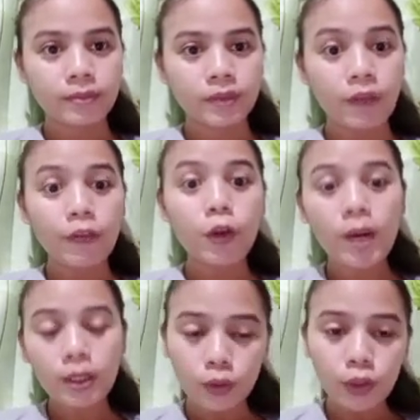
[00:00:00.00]
If you
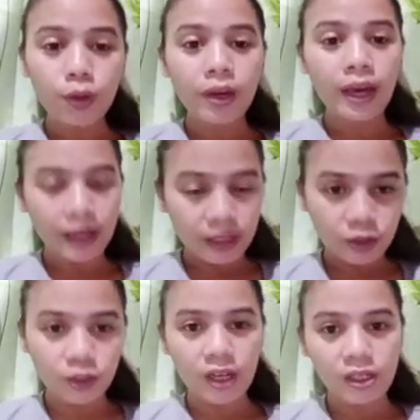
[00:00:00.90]
want to, you can
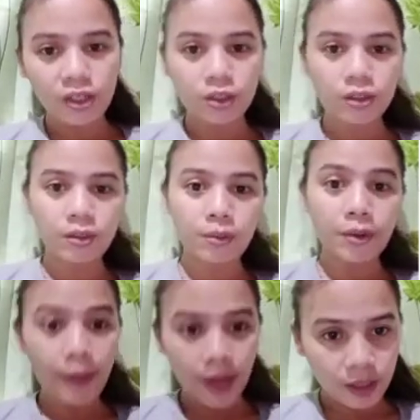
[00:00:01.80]
just
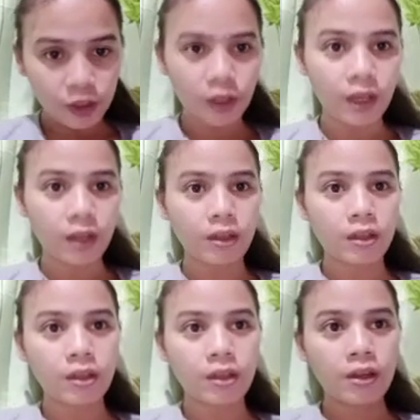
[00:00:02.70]
remain check.
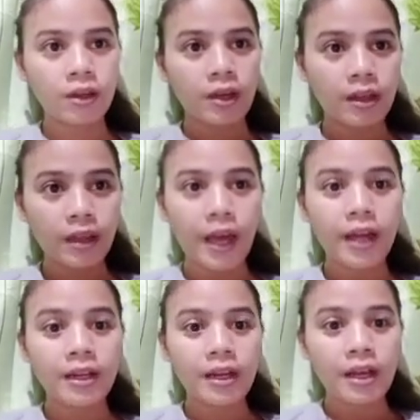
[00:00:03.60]

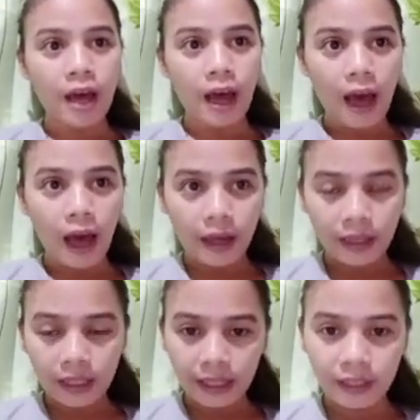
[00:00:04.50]
Then I
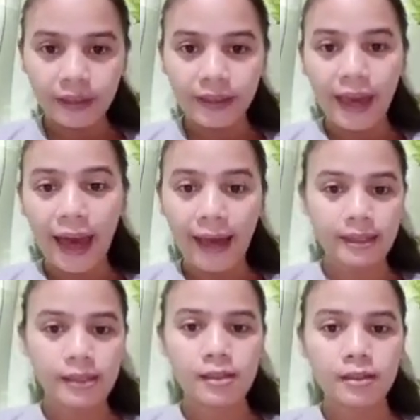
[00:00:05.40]
click the
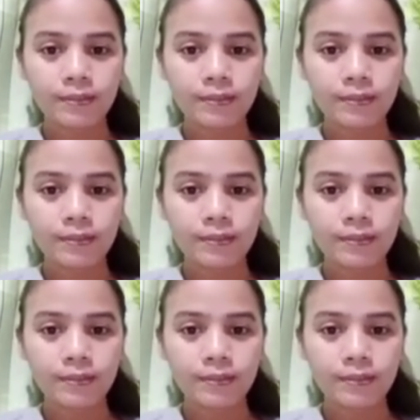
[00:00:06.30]
ask.